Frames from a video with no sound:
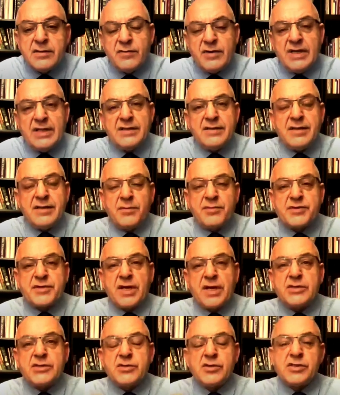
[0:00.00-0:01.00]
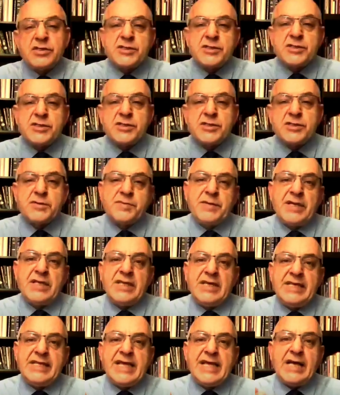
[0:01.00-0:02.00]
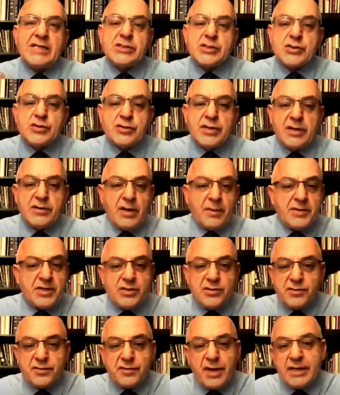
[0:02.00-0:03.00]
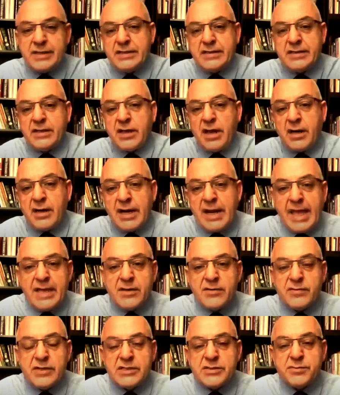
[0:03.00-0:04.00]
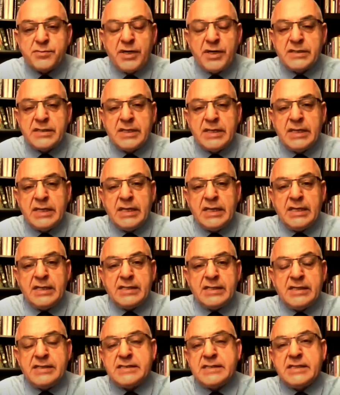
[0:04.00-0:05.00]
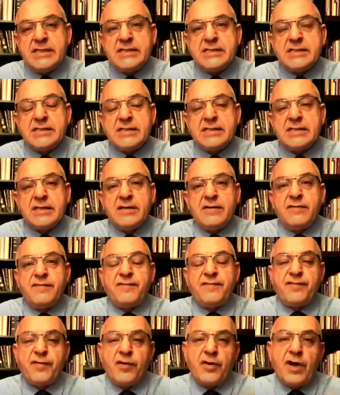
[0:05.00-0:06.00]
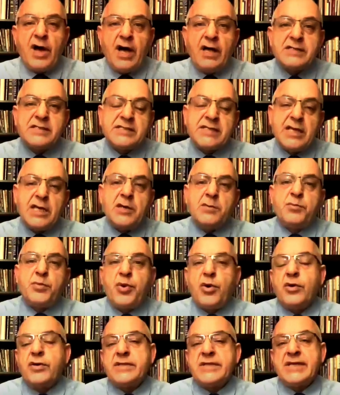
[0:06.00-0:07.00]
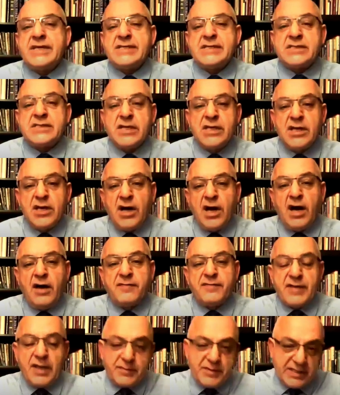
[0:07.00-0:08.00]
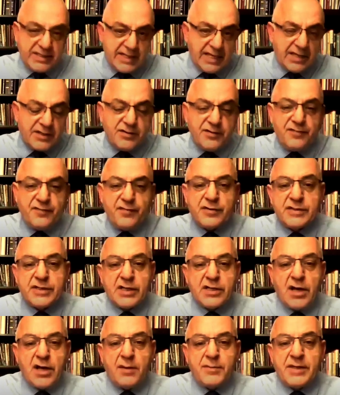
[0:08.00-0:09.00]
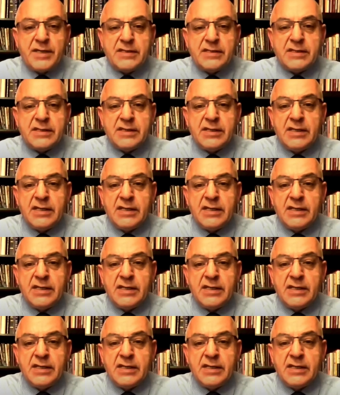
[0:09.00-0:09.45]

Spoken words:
Well, I'm trying to explain Idas Surah. I mean, you write it in our language, but this is for us the importance of, I mean, thank you for the comment.